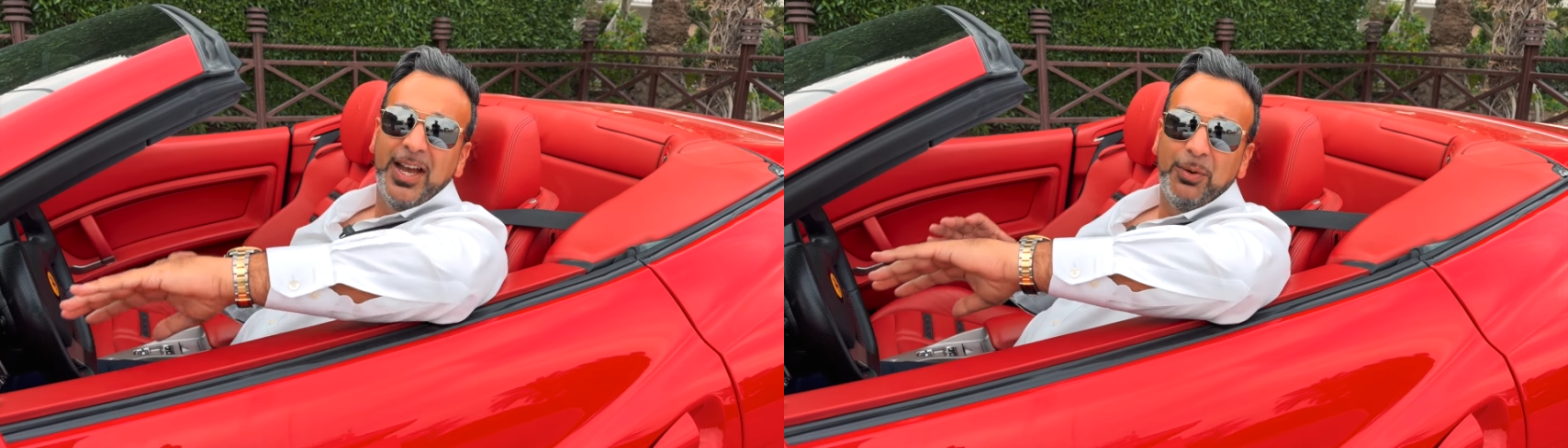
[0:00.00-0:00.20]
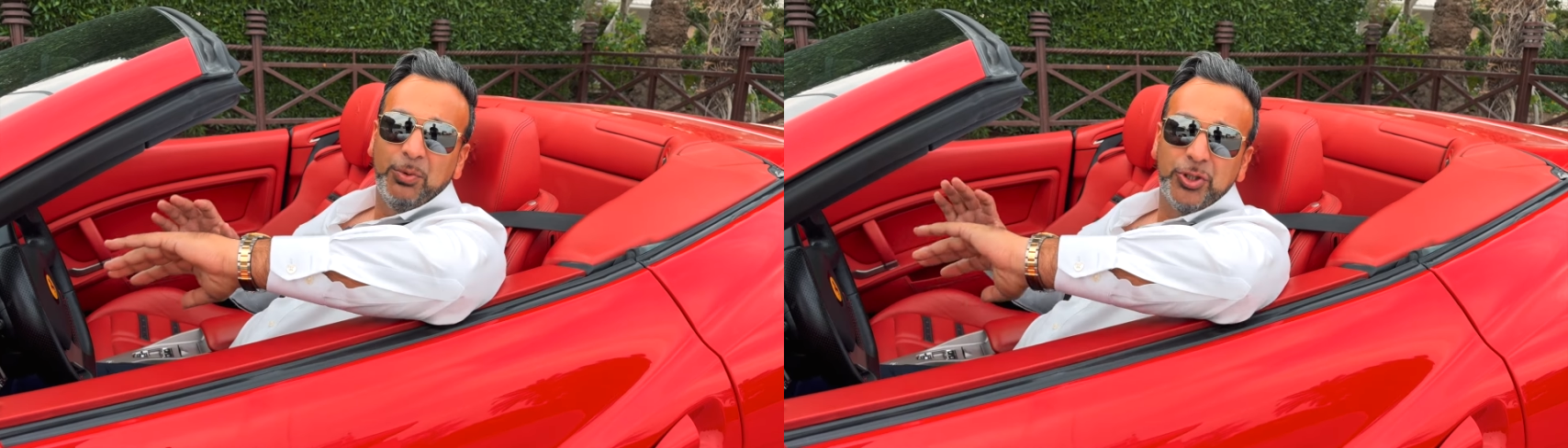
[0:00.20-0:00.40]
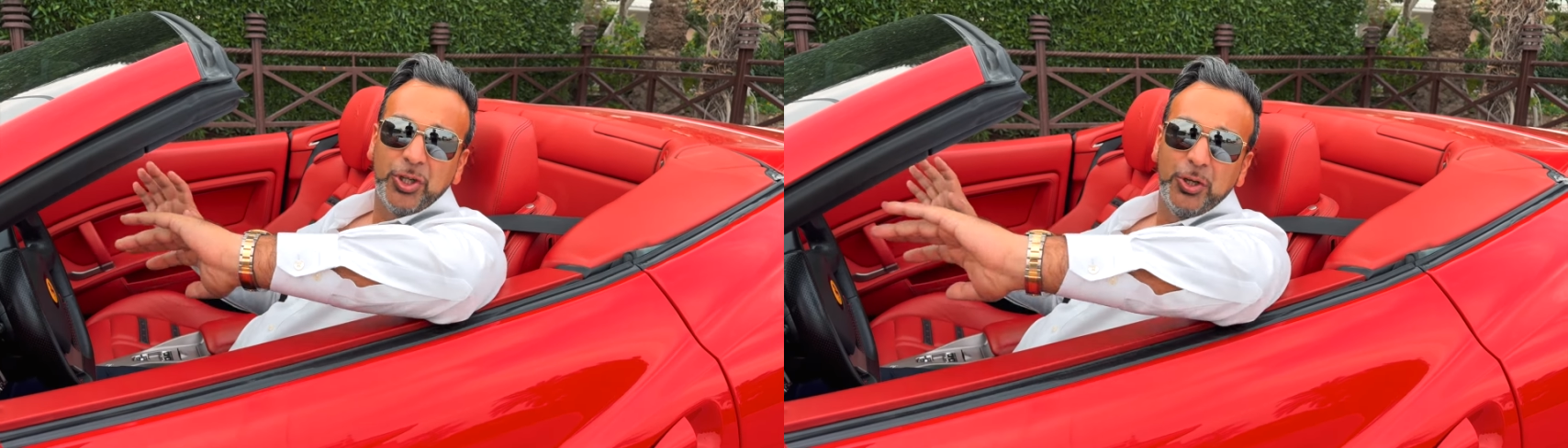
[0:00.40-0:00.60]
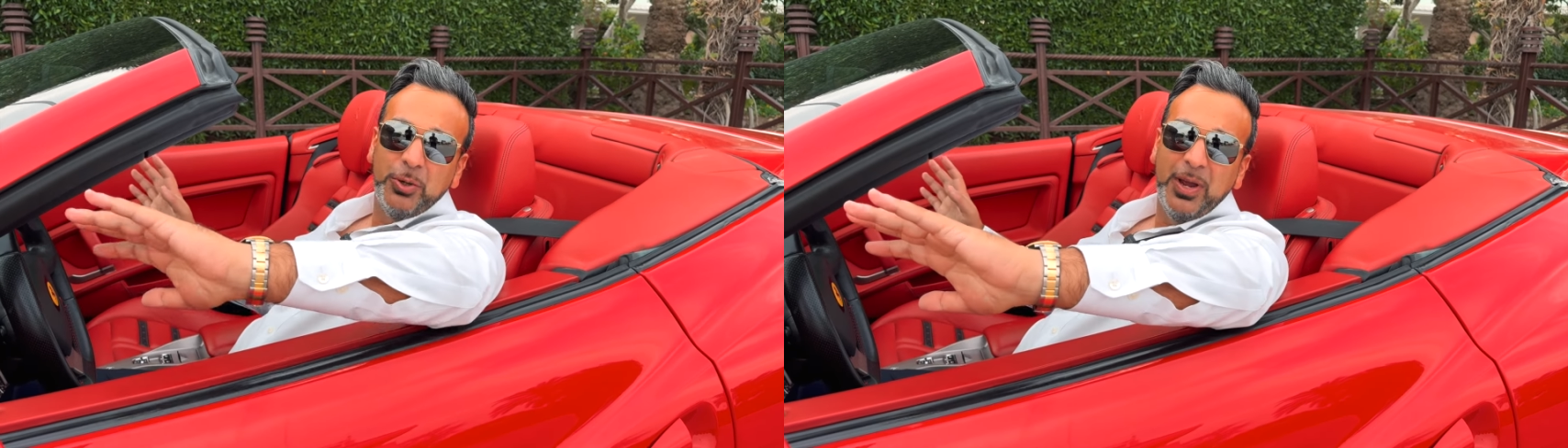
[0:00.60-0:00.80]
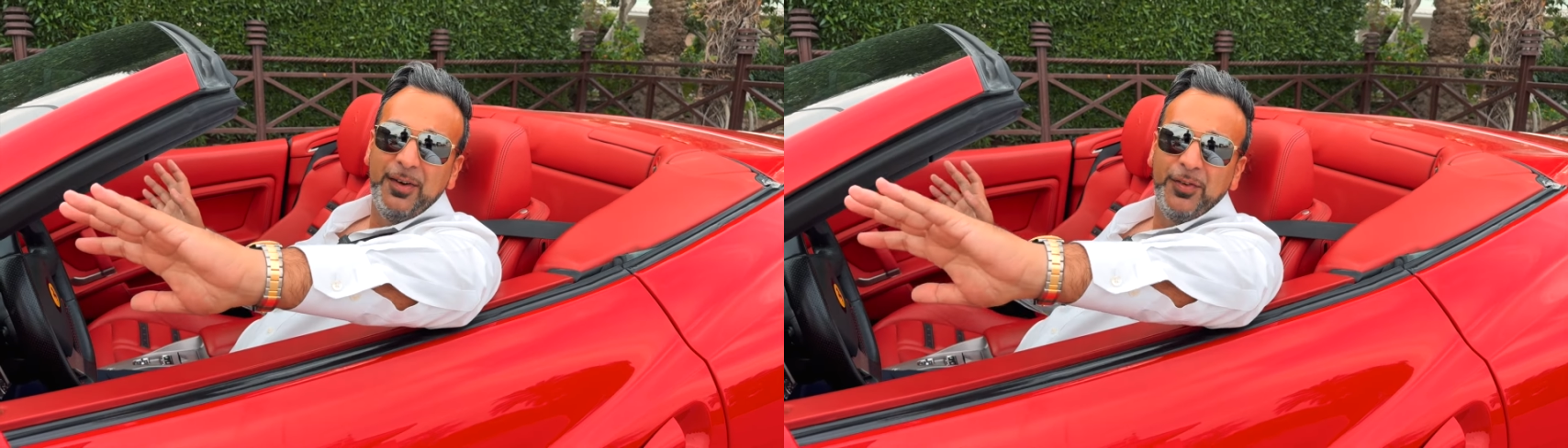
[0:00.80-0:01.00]
and we'll show
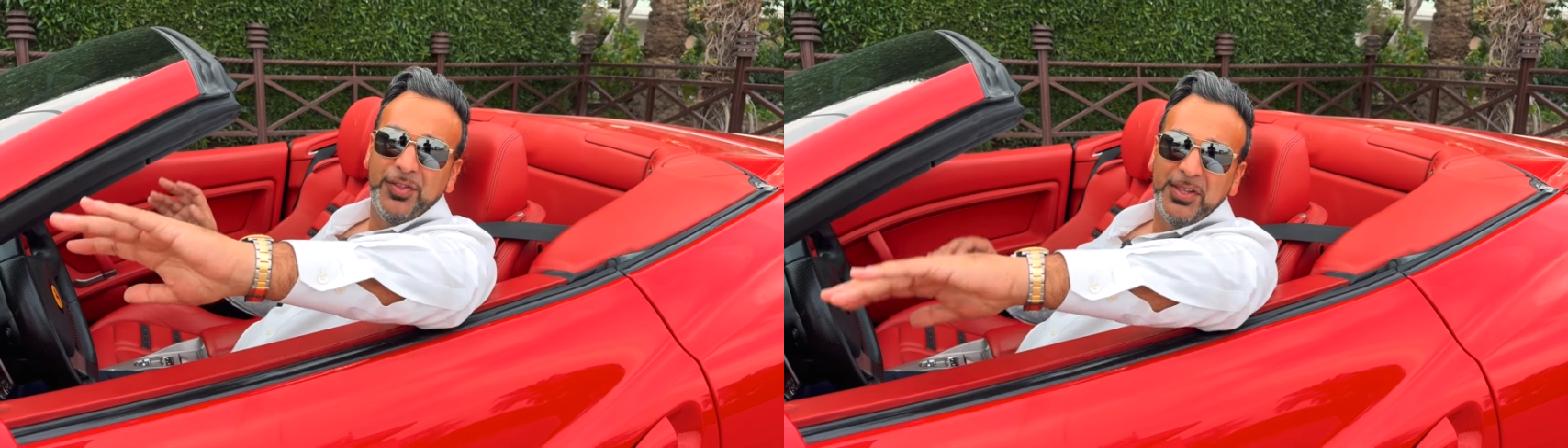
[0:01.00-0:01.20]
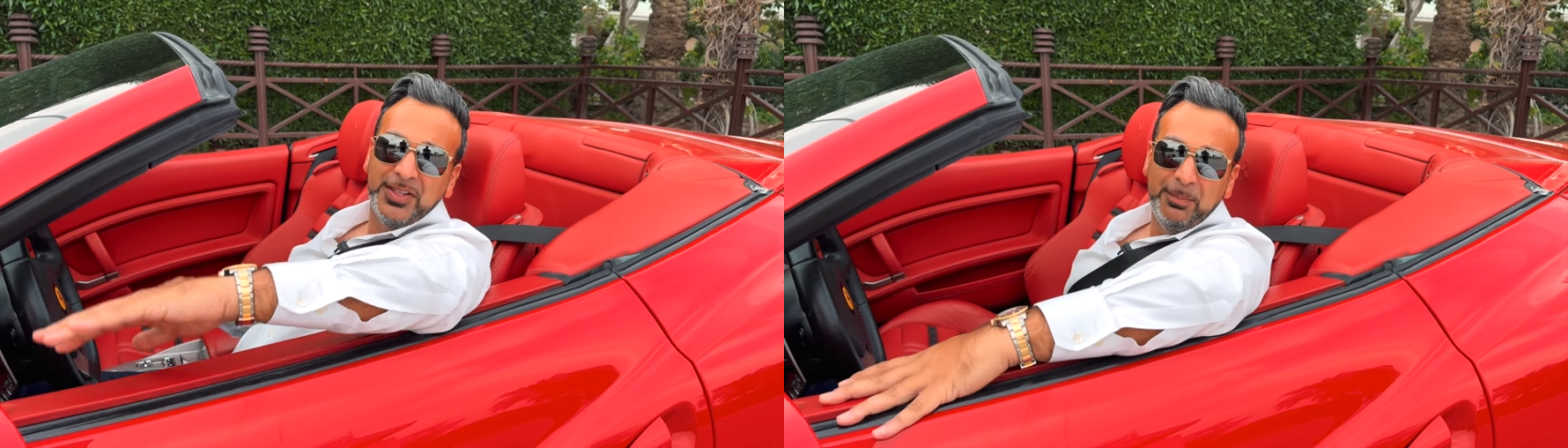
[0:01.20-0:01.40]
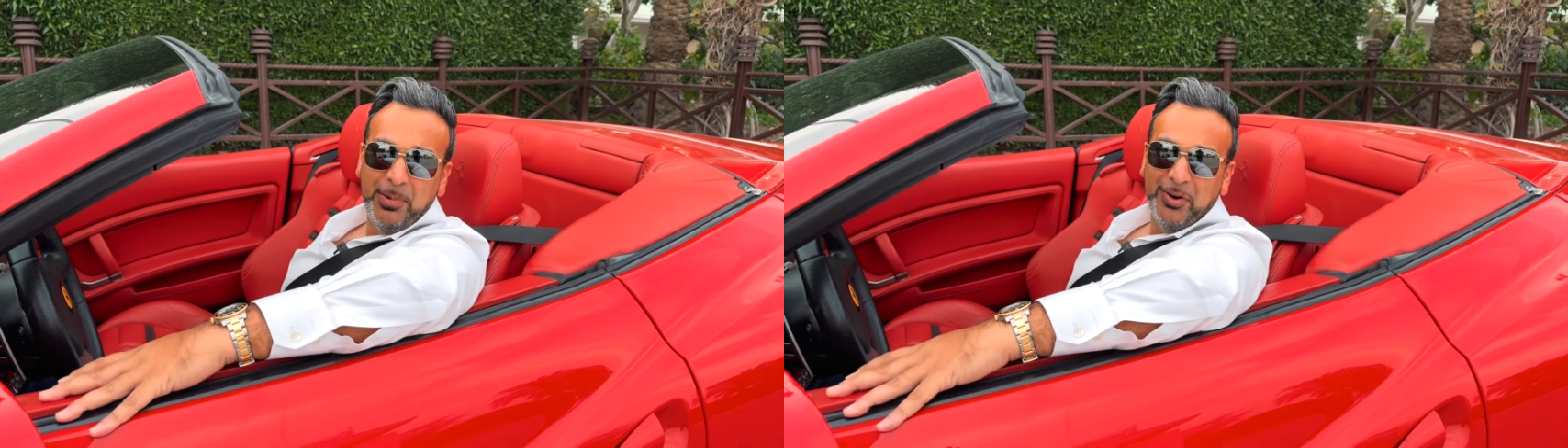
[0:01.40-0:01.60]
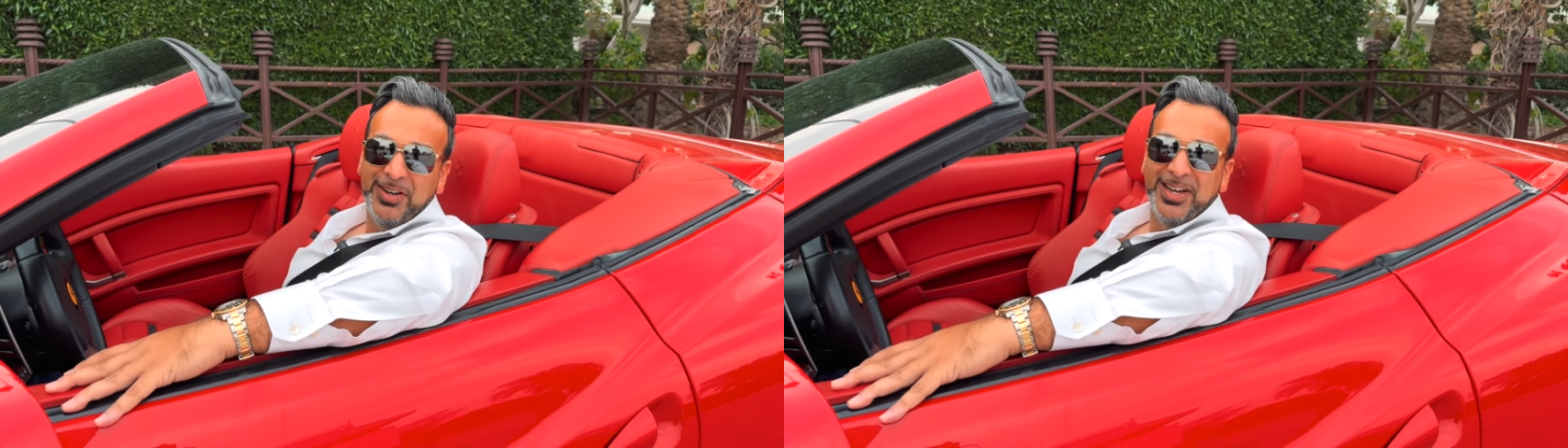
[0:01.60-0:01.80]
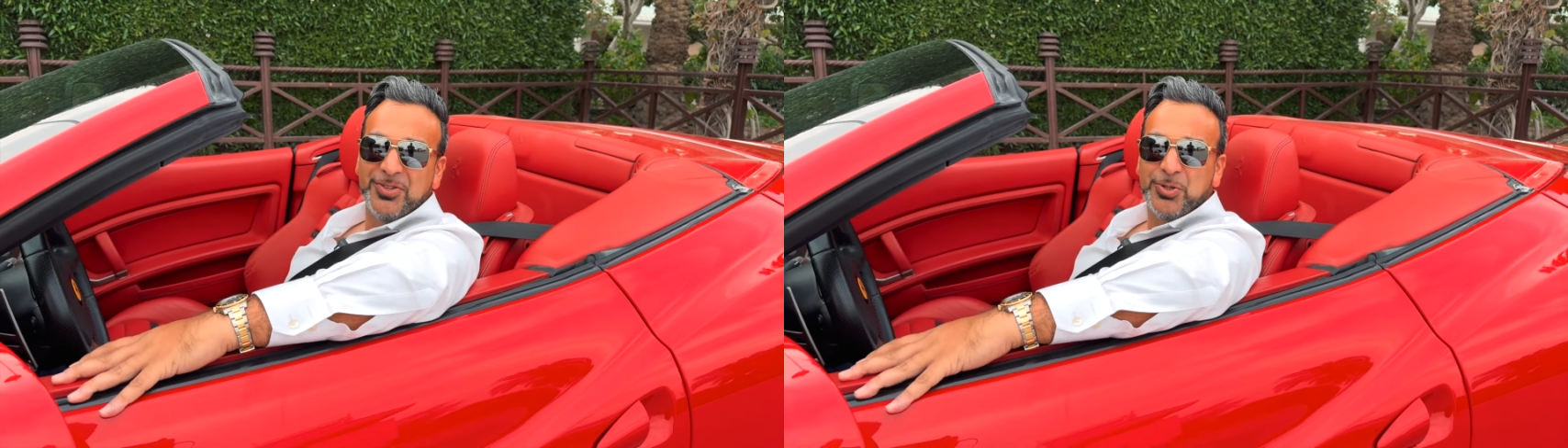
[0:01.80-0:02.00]
you everything that
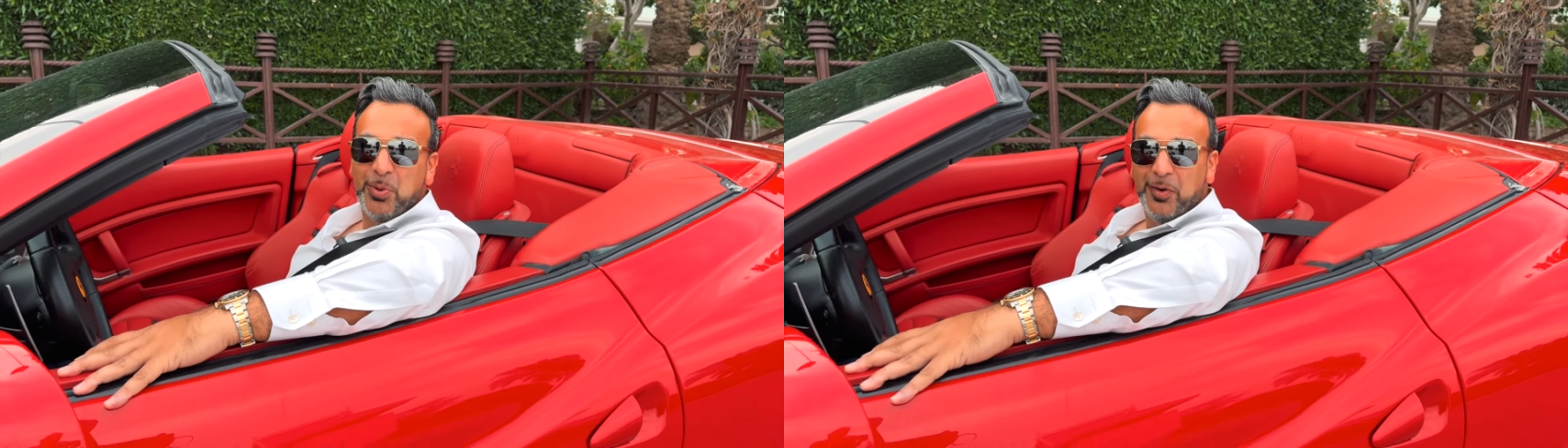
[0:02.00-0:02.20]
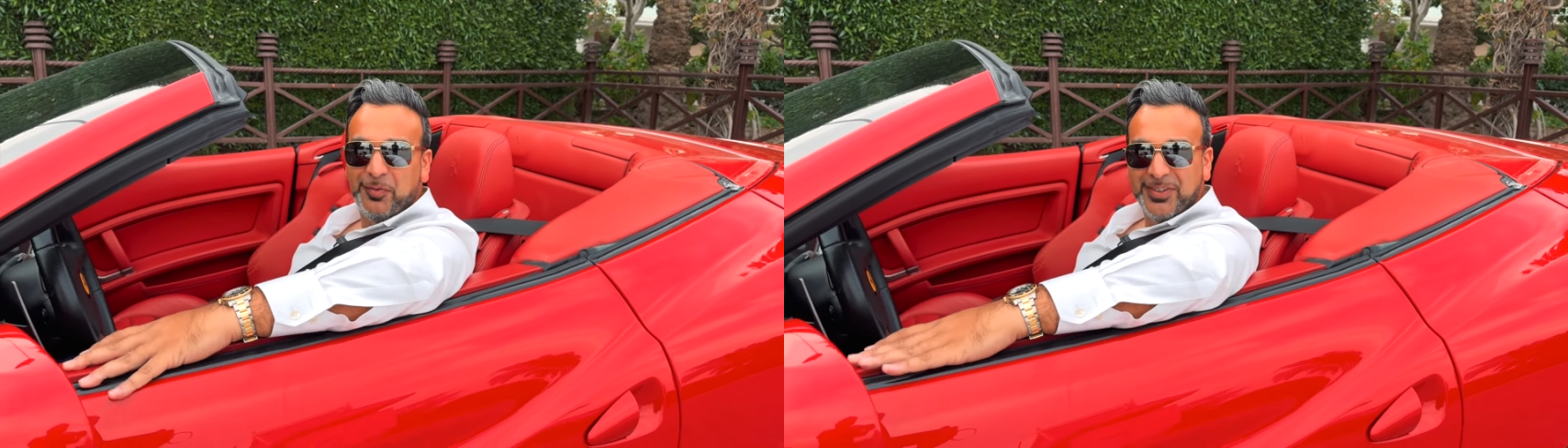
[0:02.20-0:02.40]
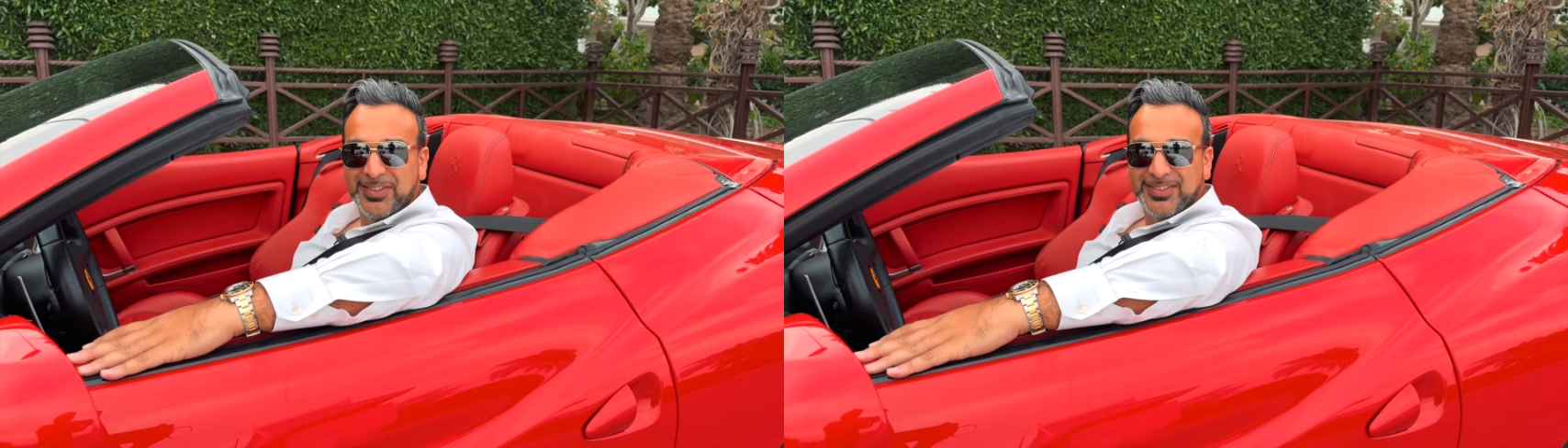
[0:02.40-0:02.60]
Bahrain has to offer.